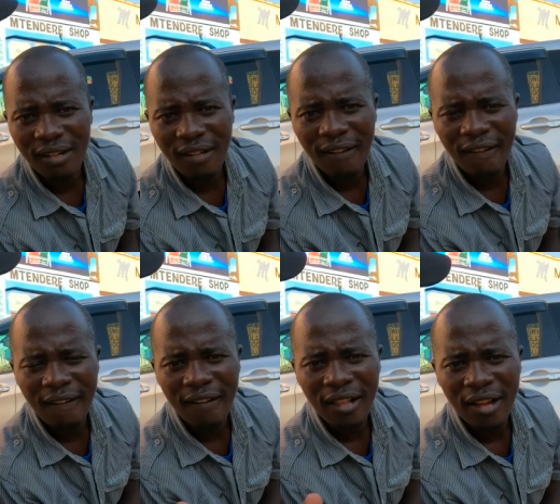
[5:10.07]
So
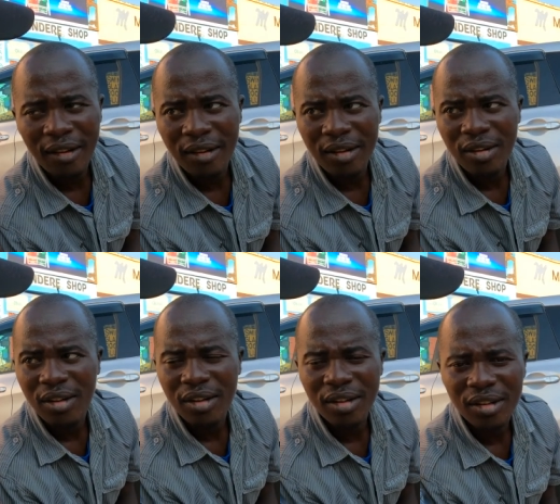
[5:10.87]
I, I want to
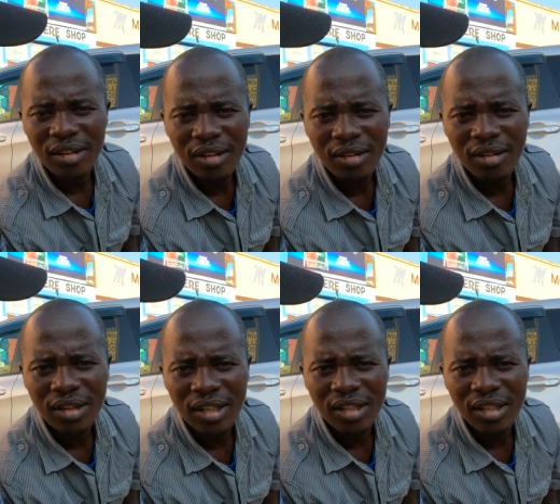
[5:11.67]
ask you, who is